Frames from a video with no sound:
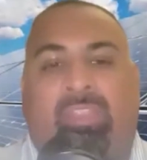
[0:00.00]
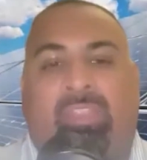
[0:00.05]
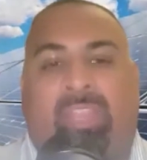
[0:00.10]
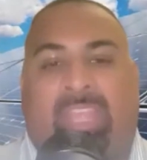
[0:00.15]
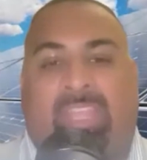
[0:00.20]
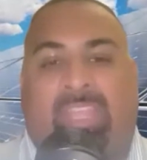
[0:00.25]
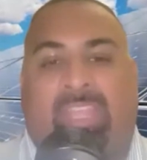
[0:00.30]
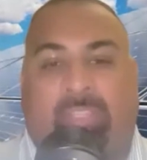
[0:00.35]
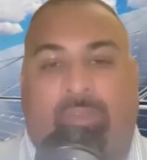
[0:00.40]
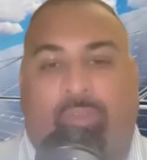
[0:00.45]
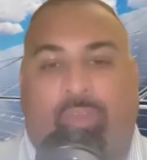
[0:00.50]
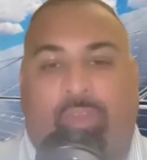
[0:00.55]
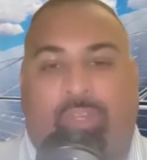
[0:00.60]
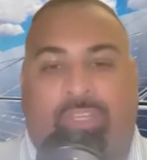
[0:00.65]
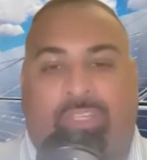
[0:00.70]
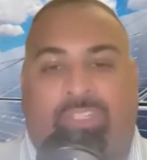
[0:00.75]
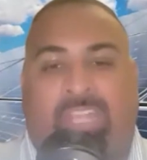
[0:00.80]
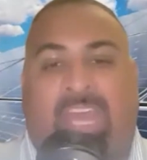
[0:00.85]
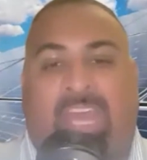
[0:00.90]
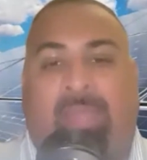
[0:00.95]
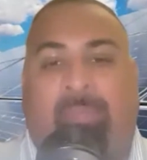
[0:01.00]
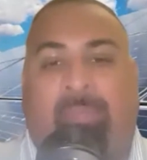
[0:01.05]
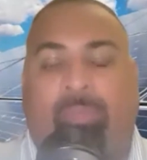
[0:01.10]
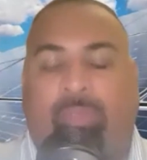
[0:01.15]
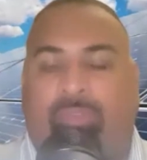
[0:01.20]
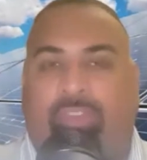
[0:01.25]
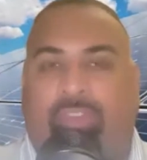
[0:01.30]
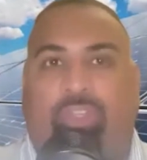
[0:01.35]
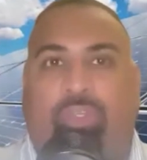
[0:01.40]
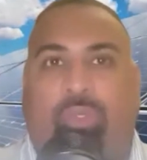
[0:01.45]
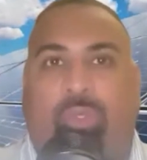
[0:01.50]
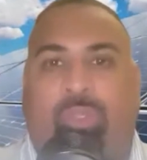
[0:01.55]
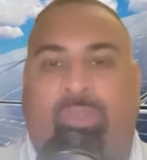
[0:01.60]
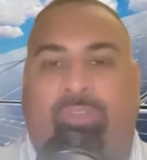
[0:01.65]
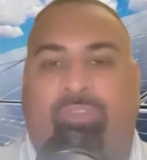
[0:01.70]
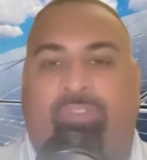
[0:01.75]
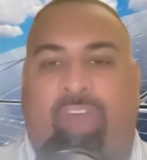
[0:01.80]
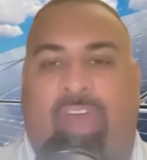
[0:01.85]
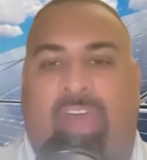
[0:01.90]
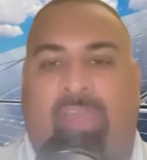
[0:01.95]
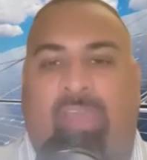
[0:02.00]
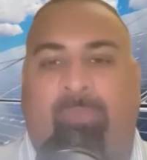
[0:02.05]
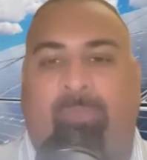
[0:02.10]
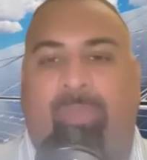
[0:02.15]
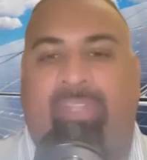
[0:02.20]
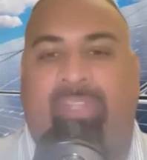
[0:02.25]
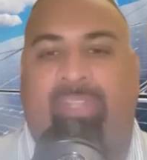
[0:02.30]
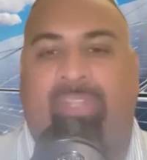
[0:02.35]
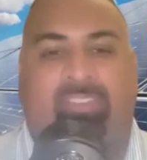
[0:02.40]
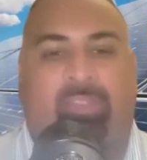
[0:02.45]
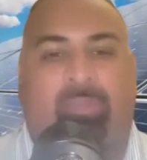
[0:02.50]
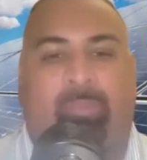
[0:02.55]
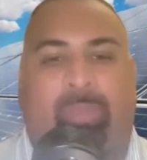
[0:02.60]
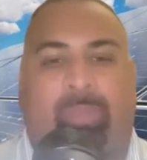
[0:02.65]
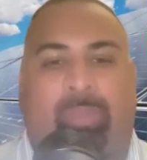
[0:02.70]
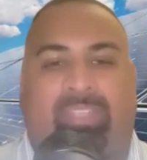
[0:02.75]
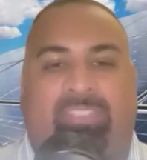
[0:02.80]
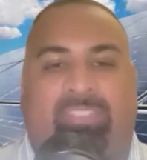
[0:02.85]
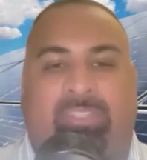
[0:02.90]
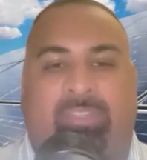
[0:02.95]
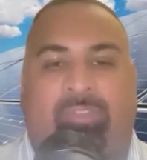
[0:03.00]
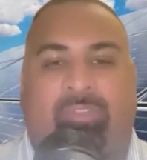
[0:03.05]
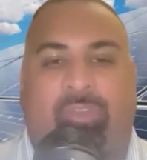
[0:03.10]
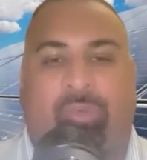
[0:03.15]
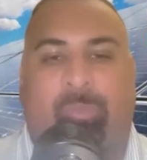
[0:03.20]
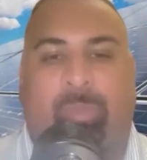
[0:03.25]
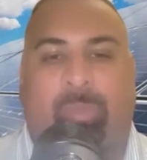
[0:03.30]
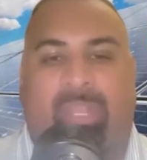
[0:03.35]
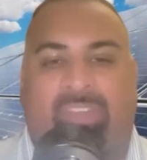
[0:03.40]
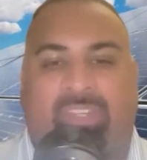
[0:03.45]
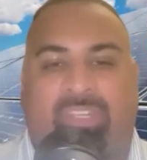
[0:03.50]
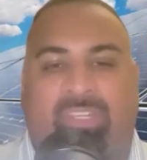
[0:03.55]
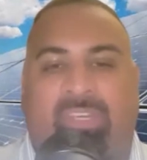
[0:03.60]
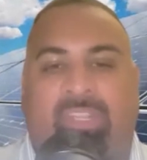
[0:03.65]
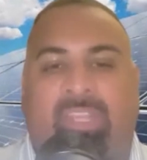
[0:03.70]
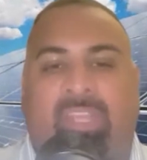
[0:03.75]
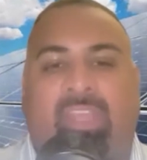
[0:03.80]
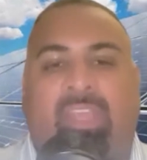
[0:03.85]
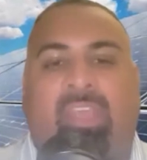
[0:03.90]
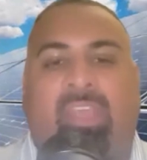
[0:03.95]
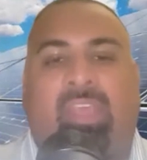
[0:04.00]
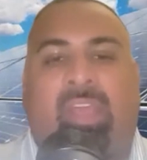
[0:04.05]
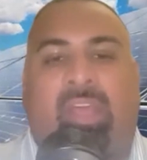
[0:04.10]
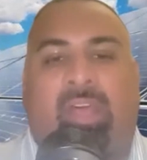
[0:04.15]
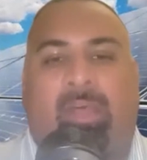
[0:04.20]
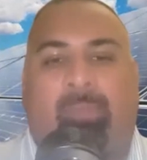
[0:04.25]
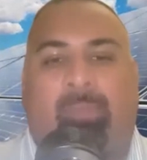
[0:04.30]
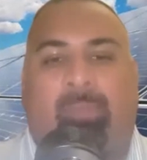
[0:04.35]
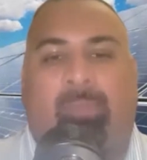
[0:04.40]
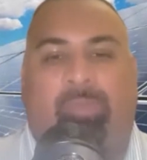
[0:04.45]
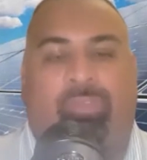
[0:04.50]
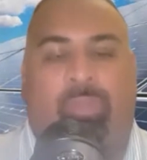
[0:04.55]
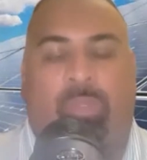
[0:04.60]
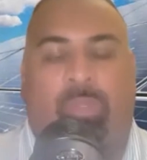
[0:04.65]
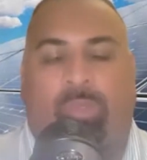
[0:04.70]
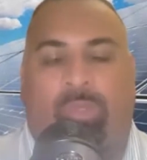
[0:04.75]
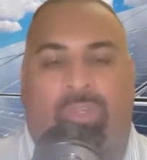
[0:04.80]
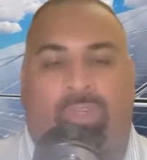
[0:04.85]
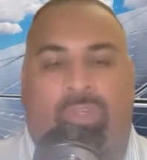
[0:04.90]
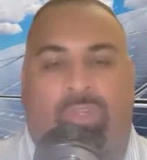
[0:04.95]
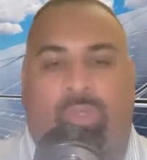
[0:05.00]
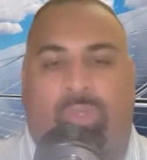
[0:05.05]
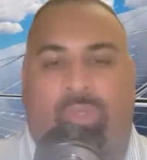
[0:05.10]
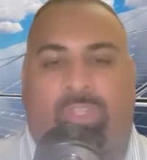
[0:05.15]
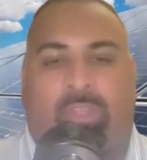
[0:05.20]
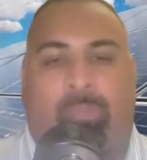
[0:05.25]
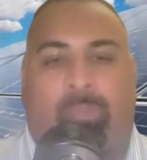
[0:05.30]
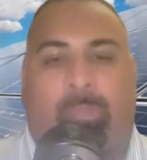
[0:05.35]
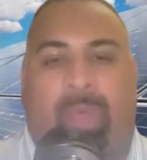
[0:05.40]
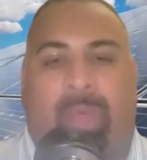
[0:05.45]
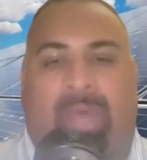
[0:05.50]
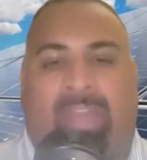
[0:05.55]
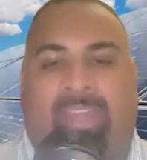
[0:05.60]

Thank you for your time. You've enjoyed 5 minutes of the best information. If you enjoyed the